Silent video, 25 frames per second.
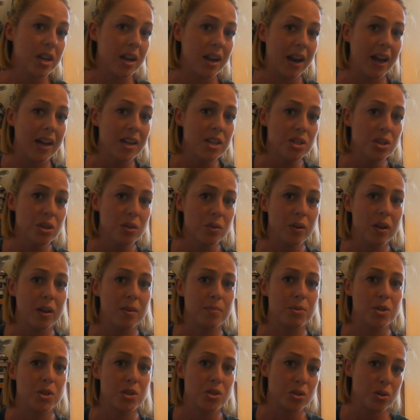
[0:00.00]
and I showed
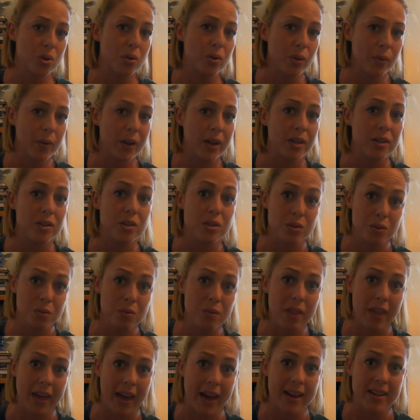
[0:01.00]
up to show you how to do
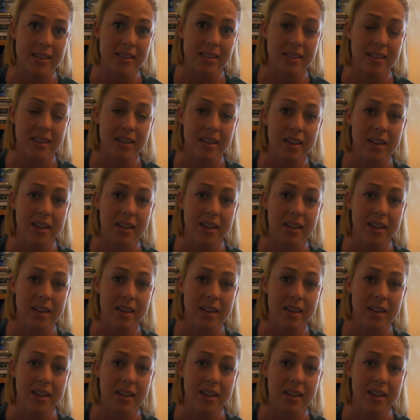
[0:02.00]
that,